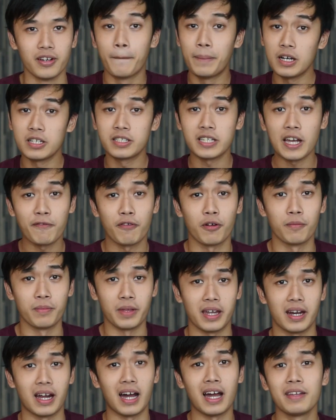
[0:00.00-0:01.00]
But aside from
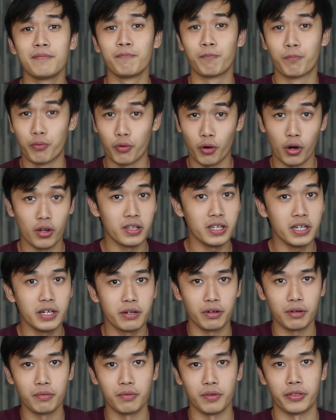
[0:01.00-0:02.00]
that, I broadly
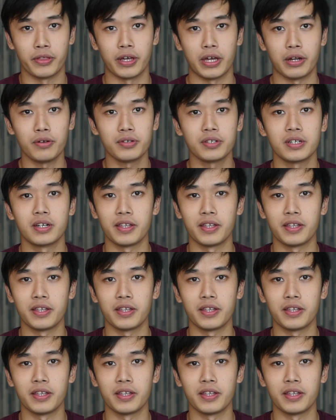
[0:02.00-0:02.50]
agree with Thanos,